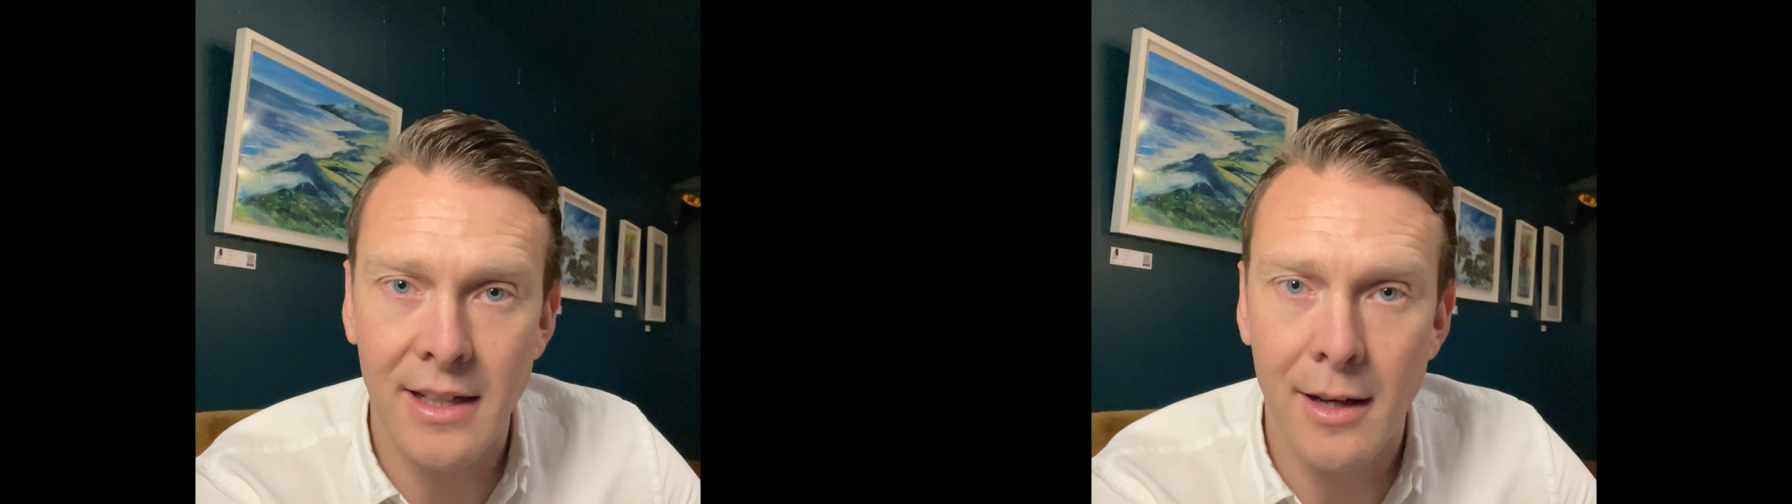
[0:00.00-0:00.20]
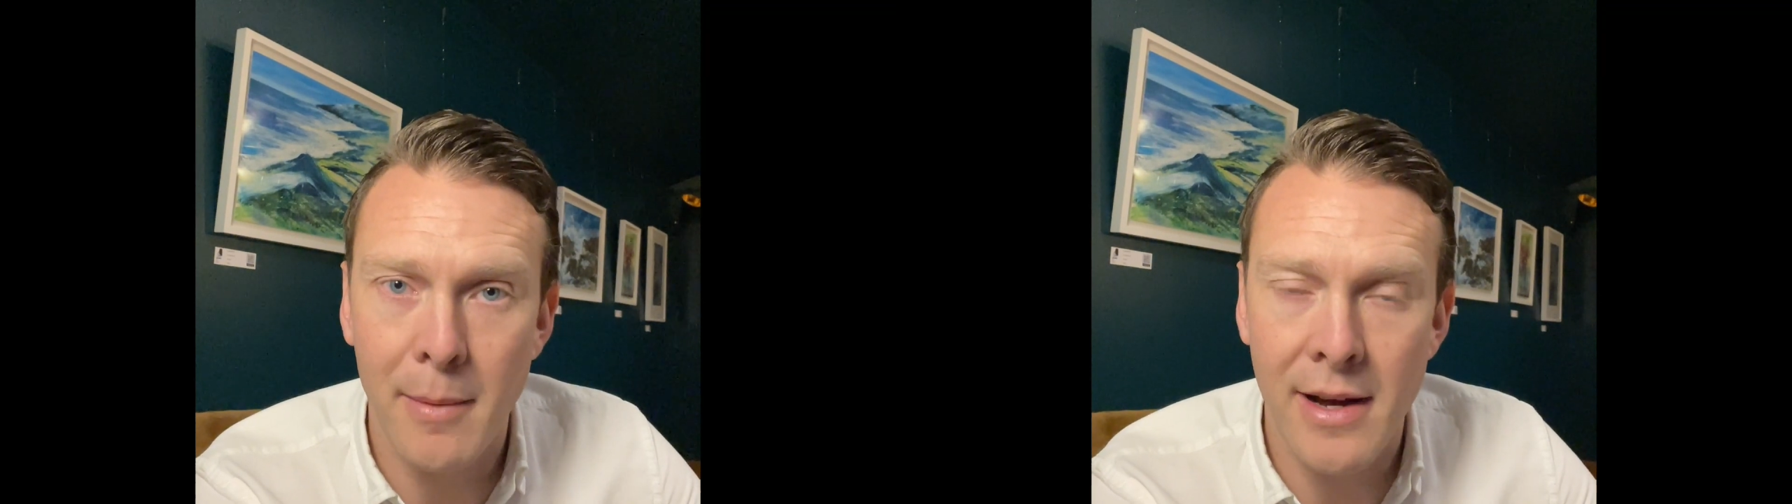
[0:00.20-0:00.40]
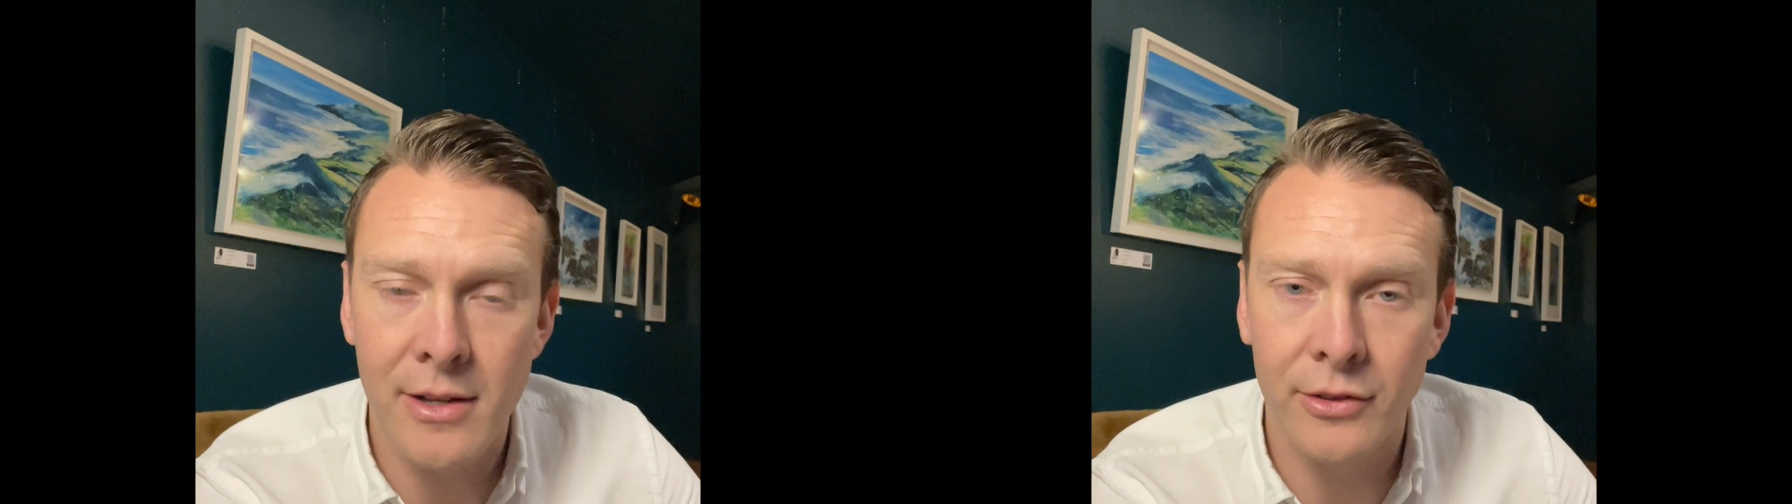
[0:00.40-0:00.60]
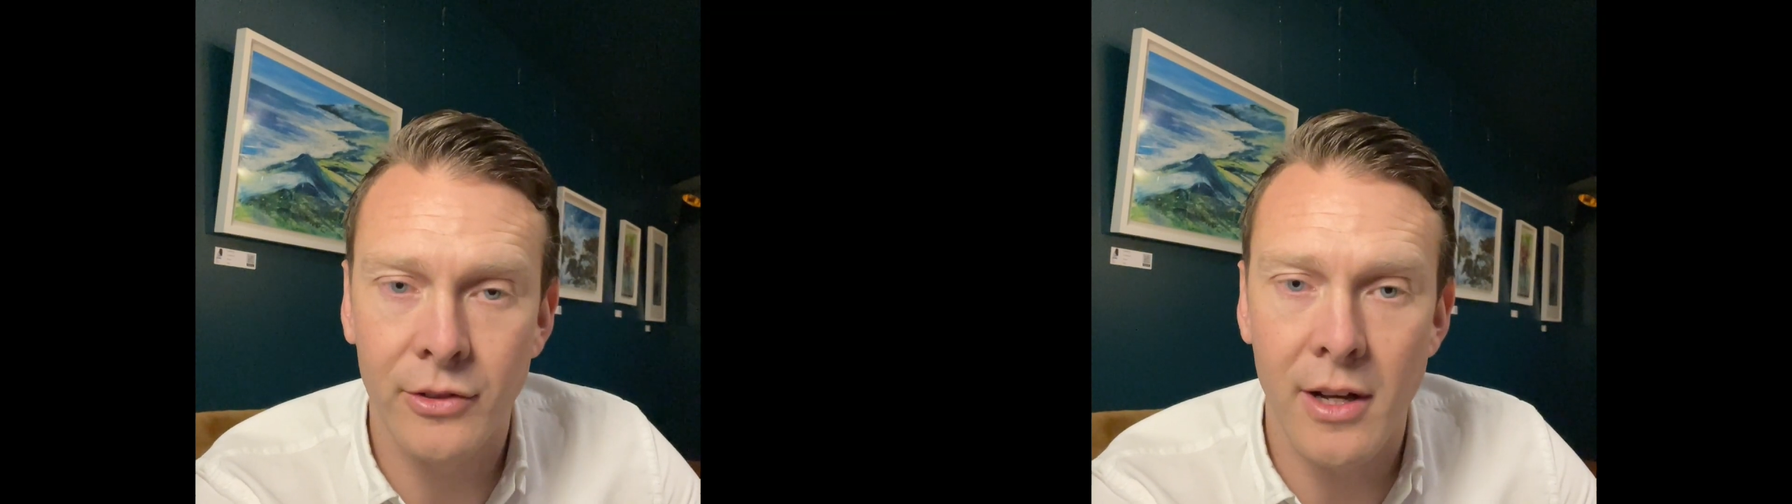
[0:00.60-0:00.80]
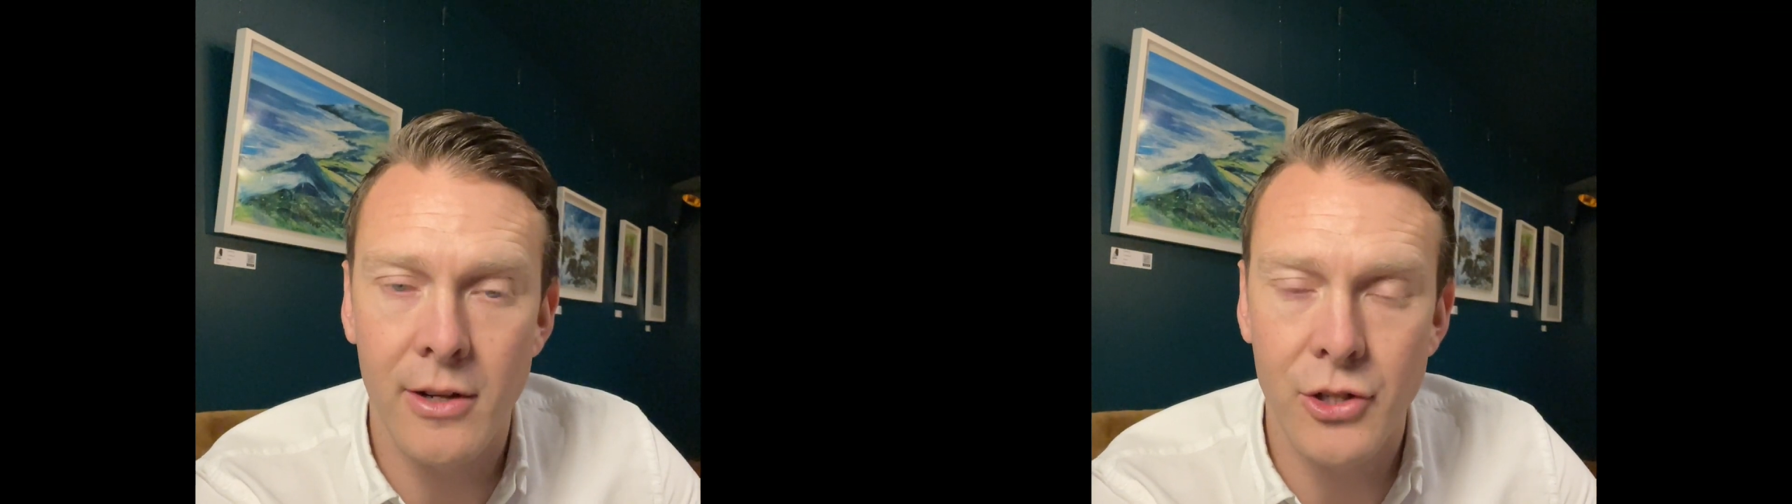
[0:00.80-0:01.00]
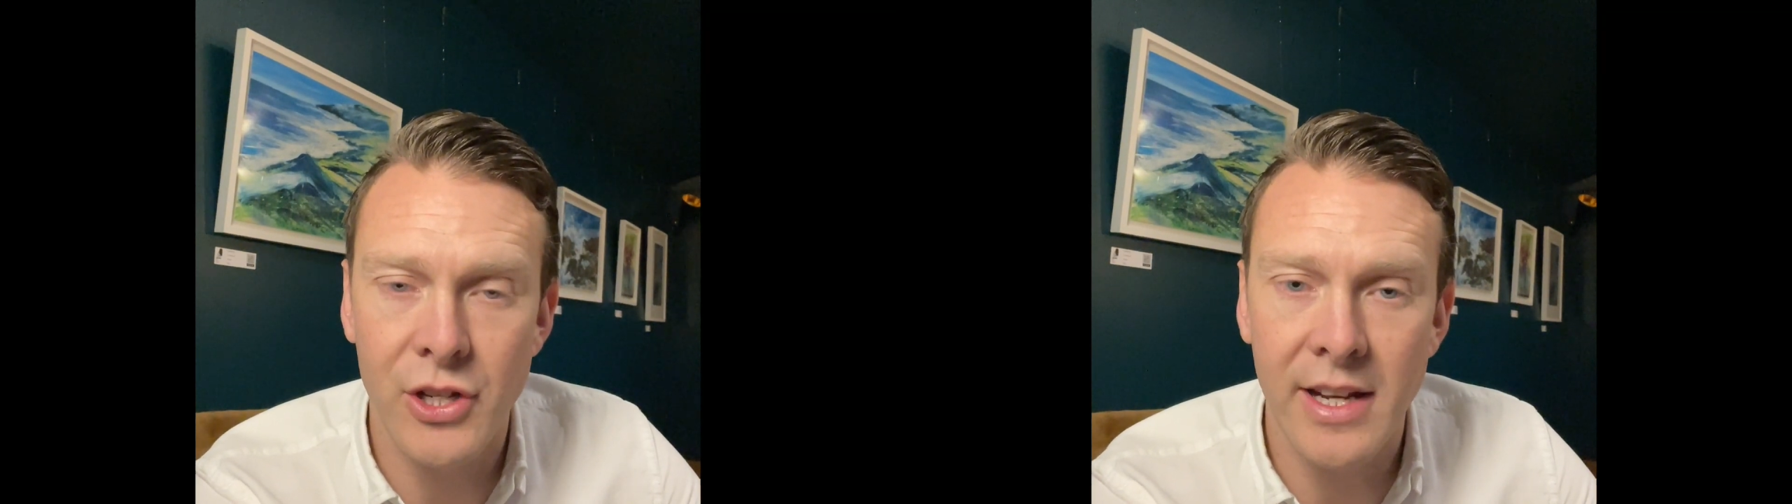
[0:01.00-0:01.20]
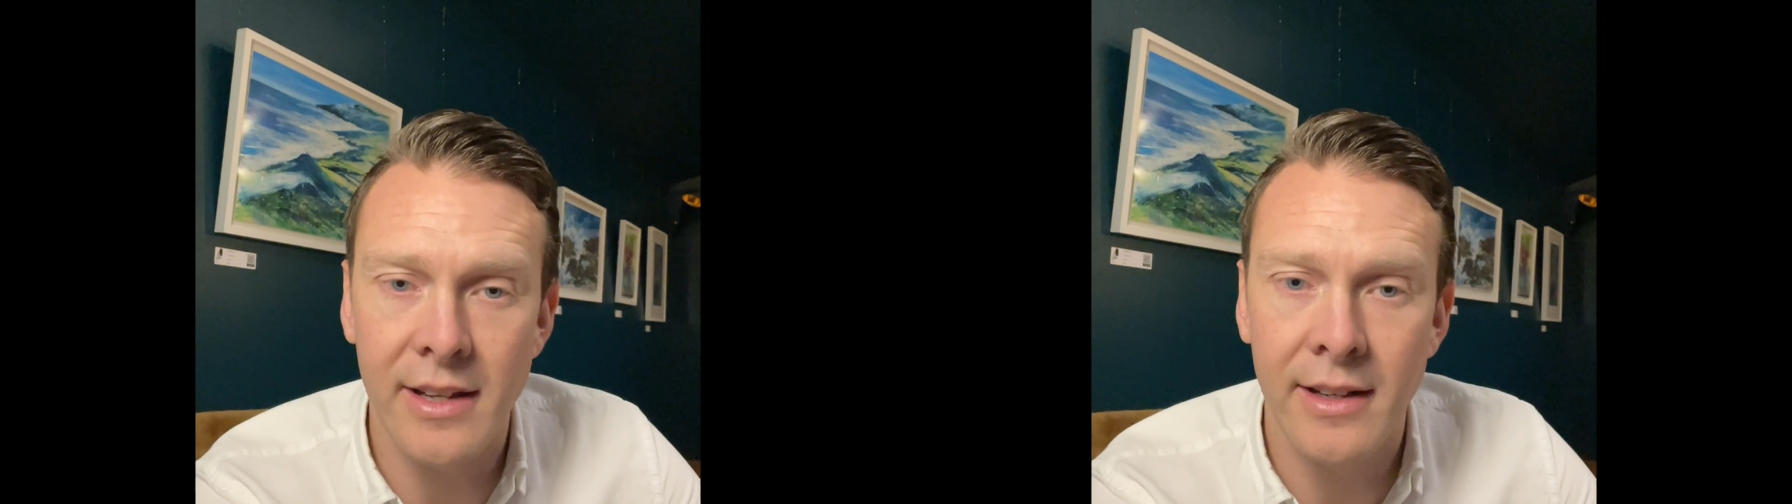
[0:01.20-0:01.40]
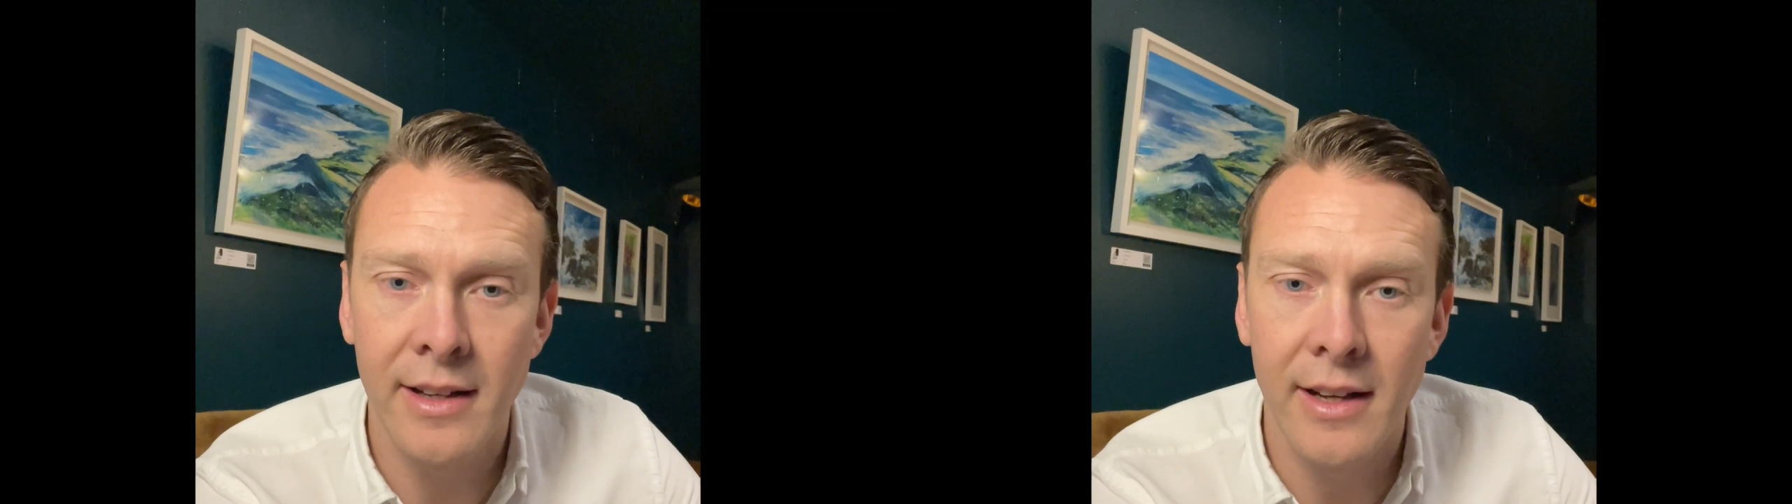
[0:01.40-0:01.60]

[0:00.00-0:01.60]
clubhouse last year